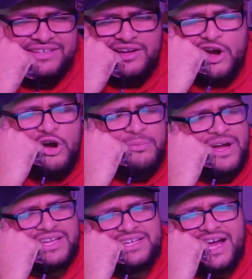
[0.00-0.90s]
Oh
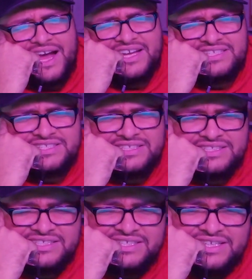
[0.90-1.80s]
my gosh!
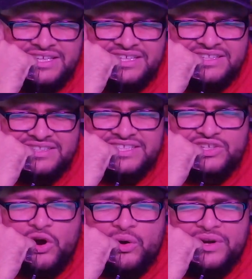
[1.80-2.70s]
This
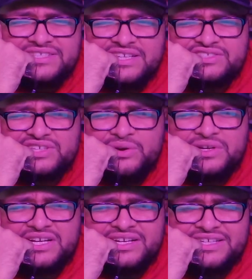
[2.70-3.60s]
chorus sounds so
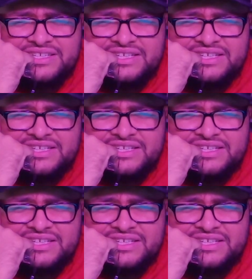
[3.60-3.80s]
good!